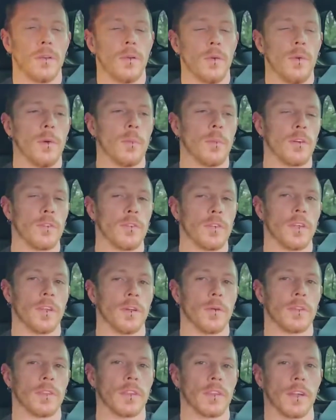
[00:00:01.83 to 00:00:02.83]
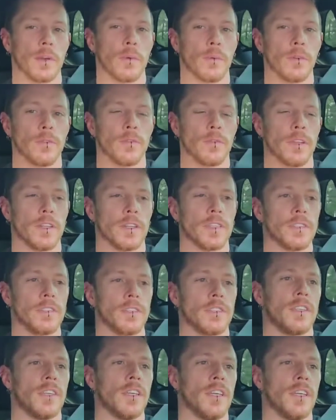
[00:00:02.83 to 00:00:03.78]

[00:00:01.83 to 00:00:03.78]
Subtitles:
Will Murphy here with Iron Will Fitness.